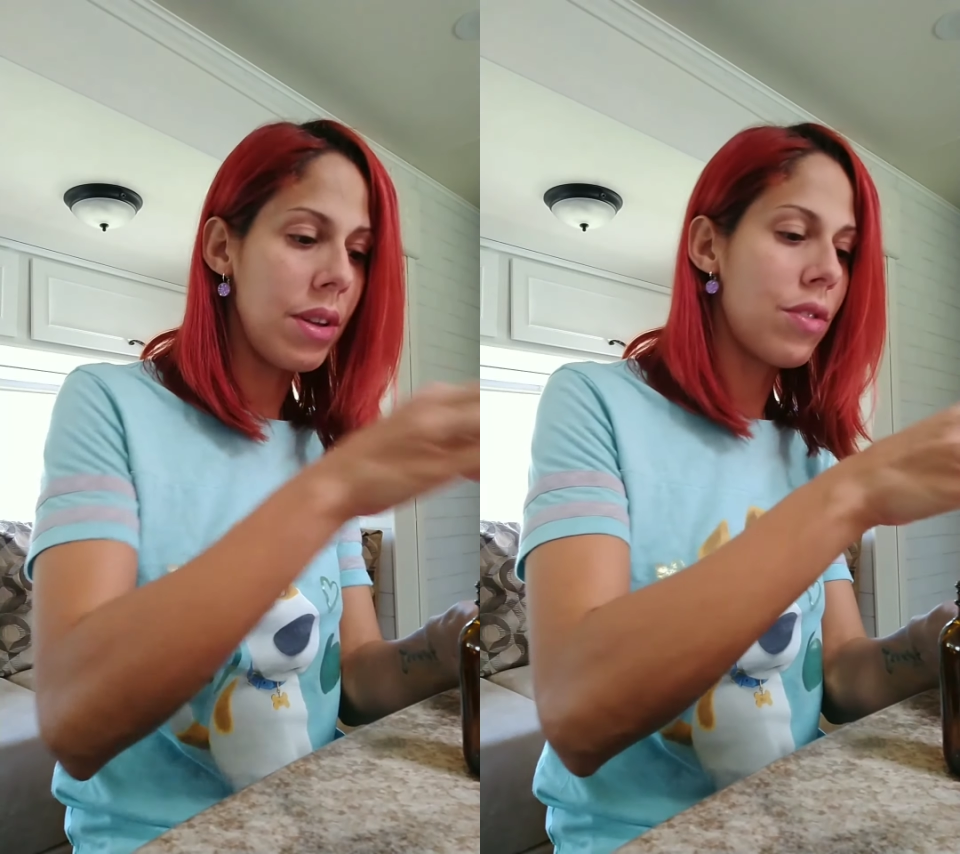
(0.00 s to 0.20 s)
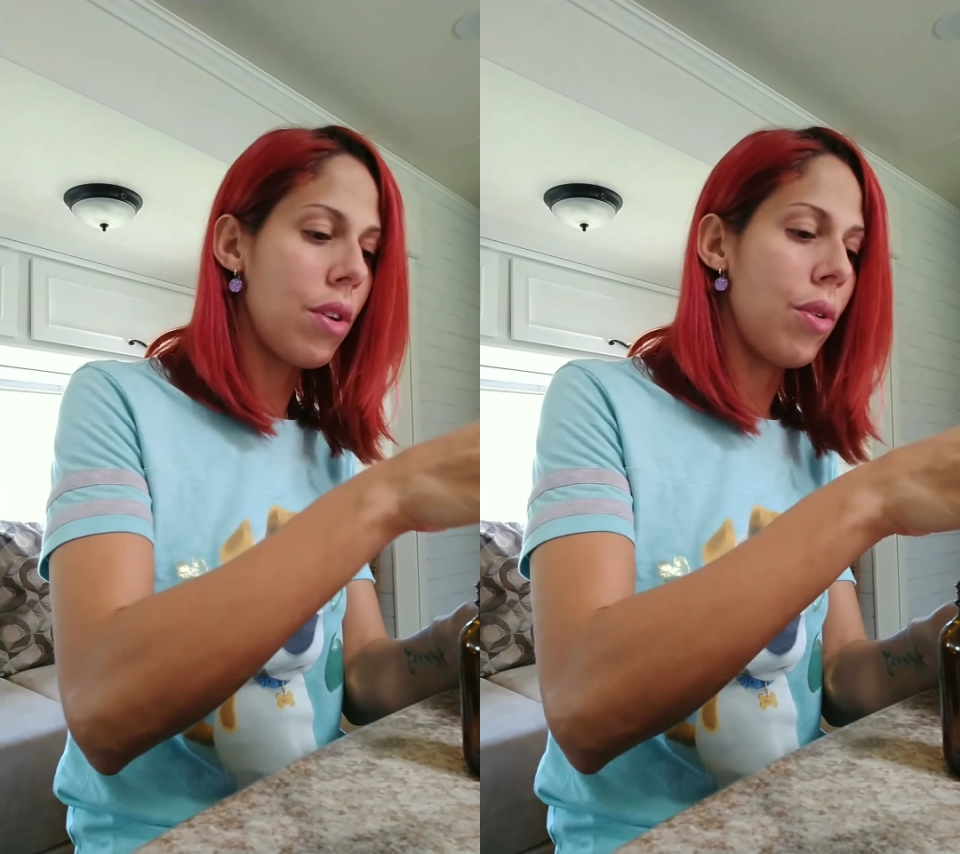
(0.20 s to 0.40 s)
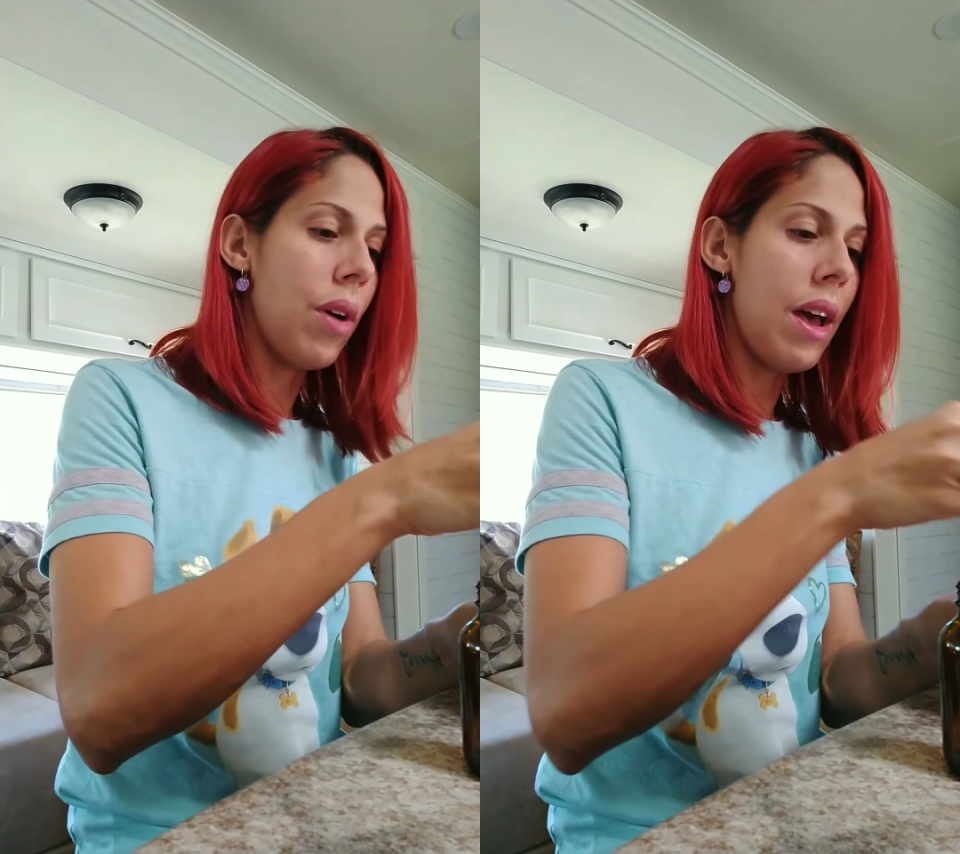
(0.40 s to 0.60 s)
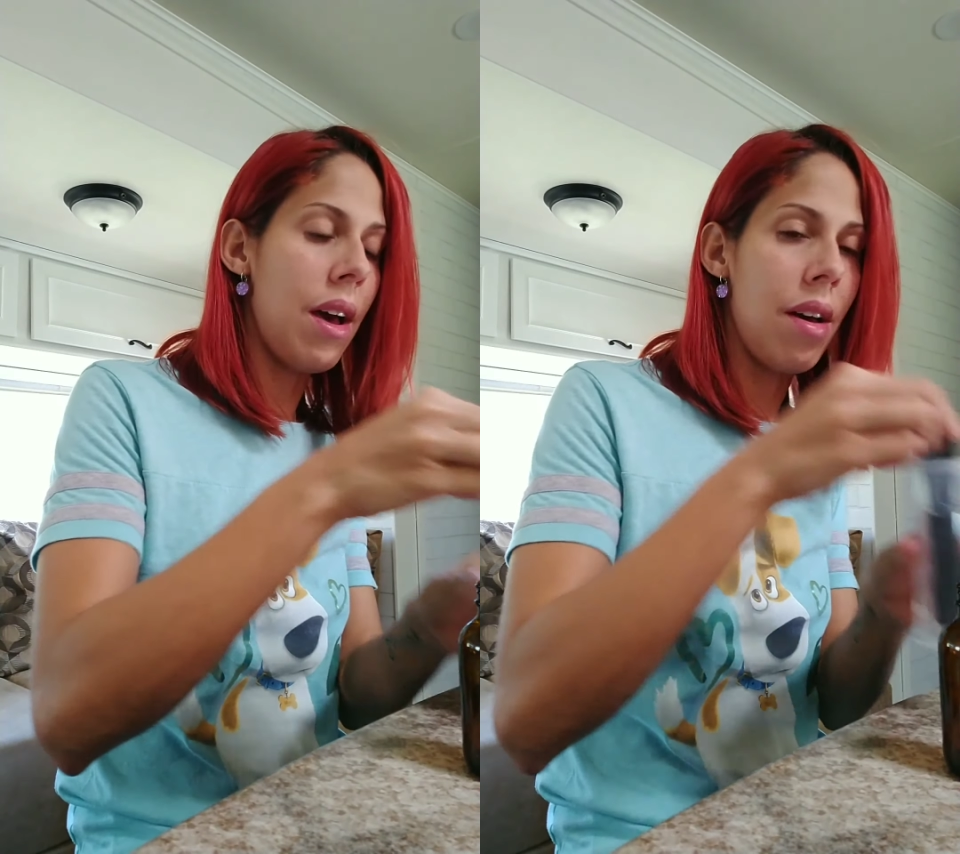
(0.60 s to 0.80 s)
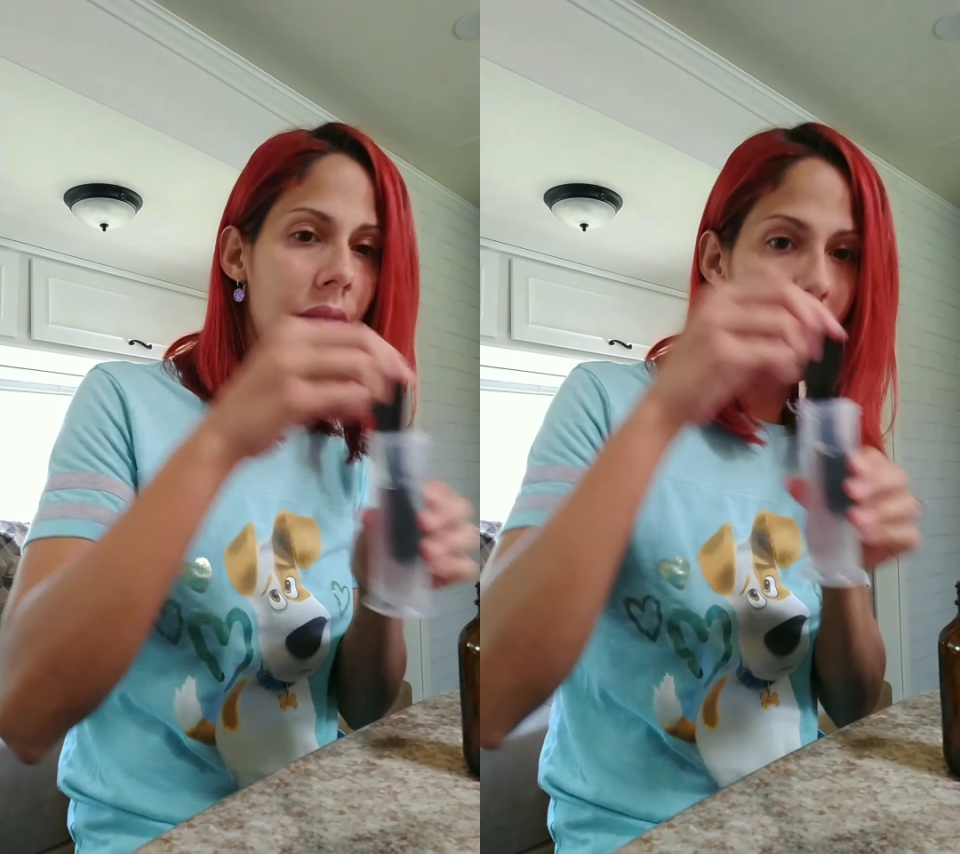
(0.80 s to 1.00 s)
So I
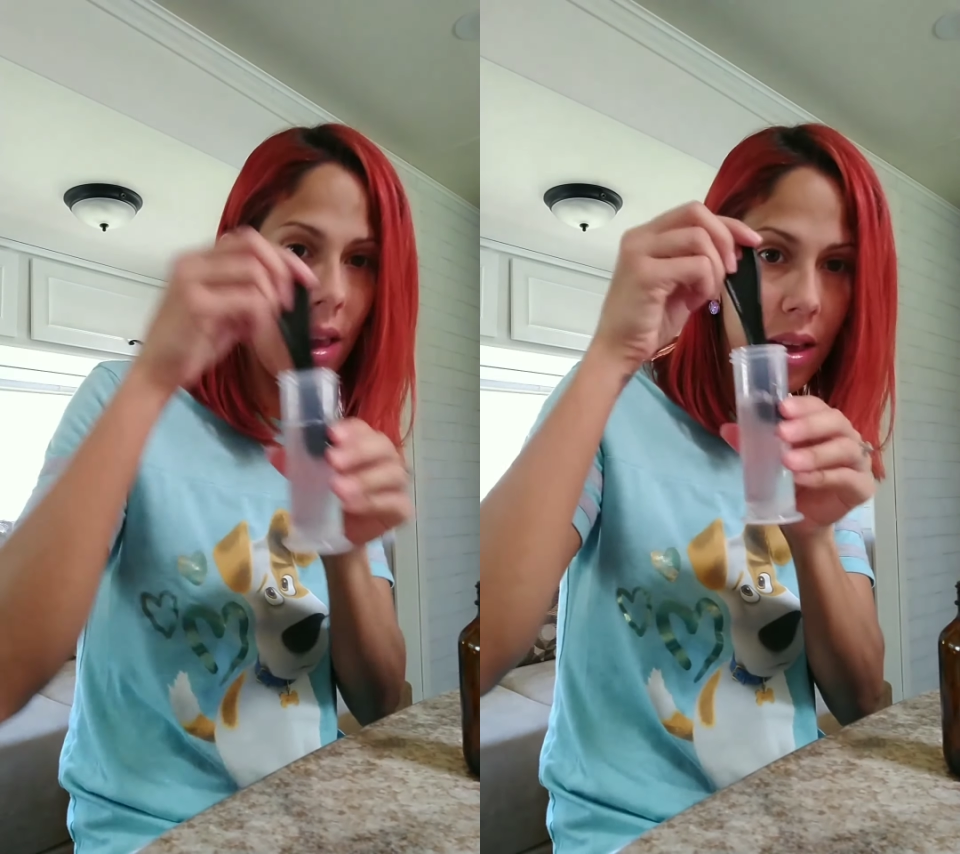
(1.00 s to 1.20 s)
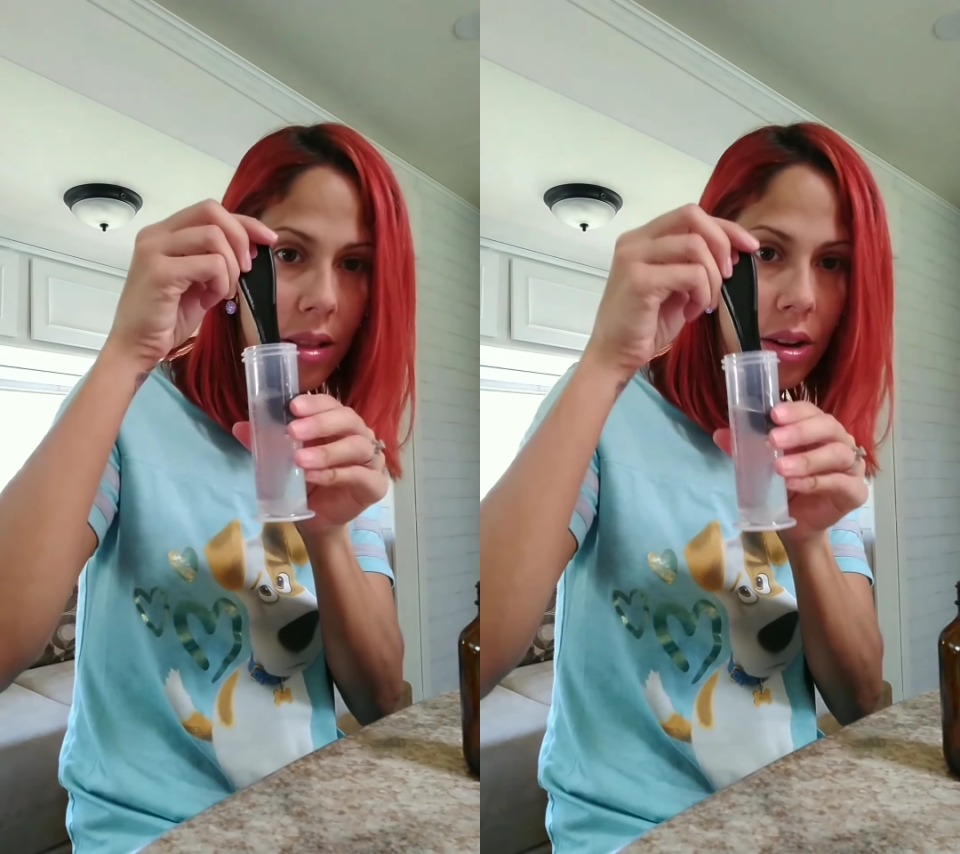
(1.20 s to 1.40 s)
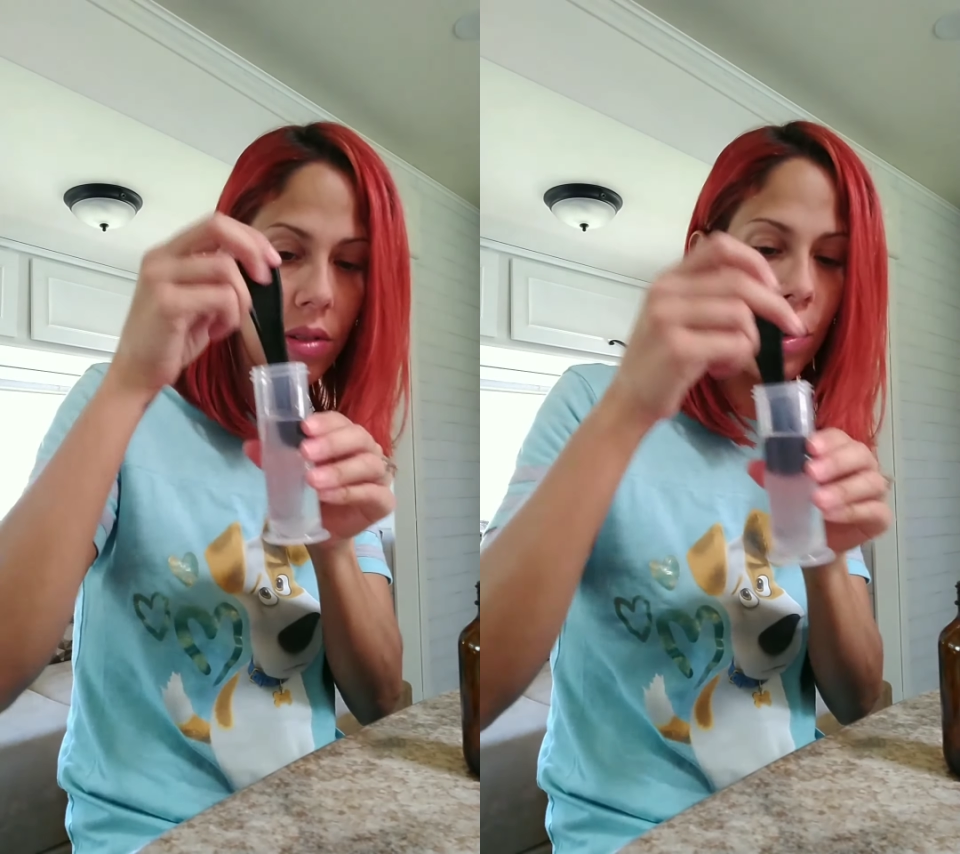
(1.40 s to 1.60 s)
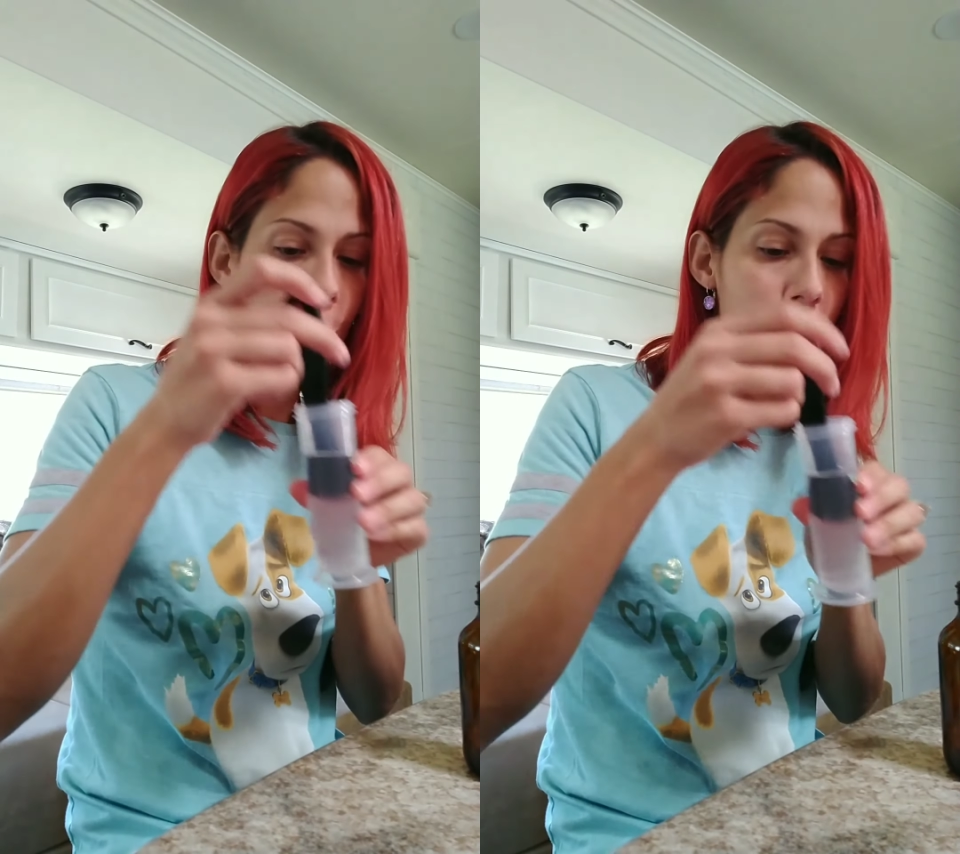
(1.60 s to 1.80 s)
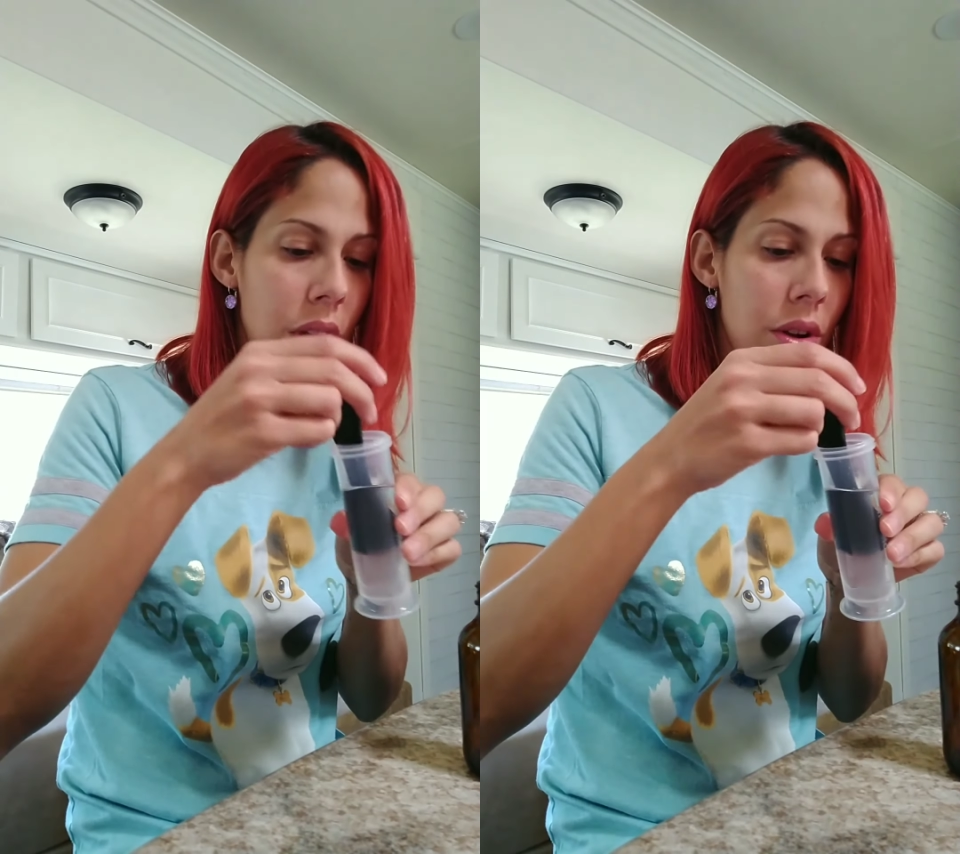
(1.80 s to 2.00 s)
have a little
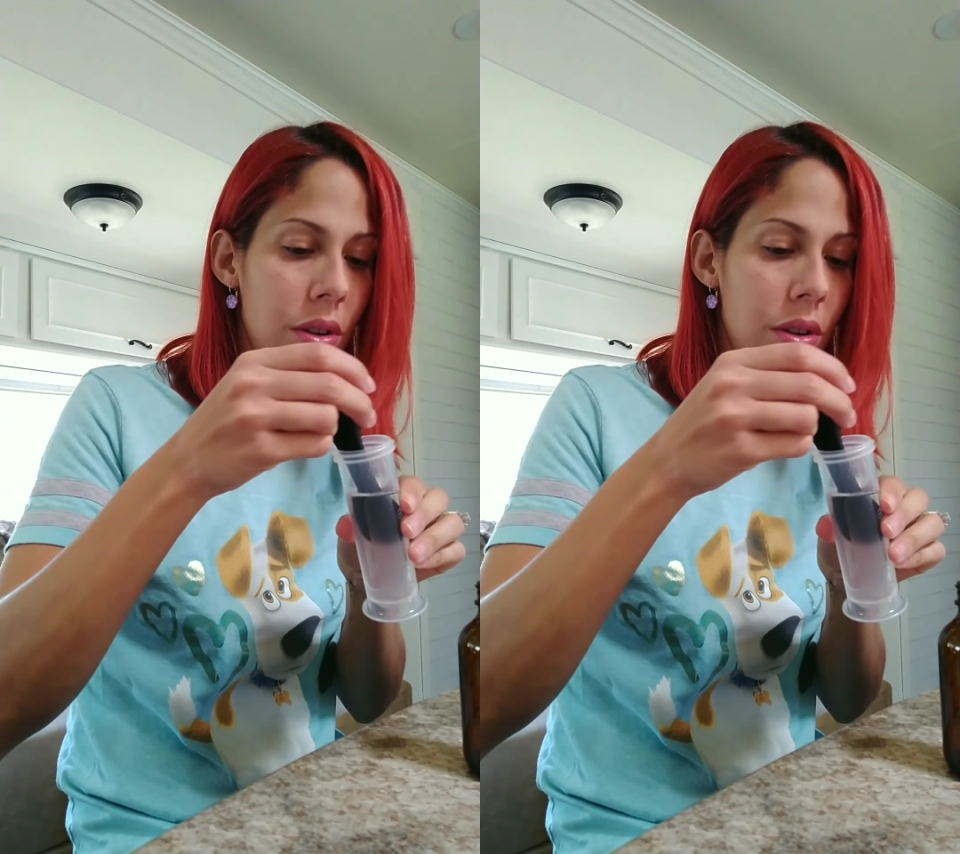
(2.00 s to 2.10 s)
teaspoon here.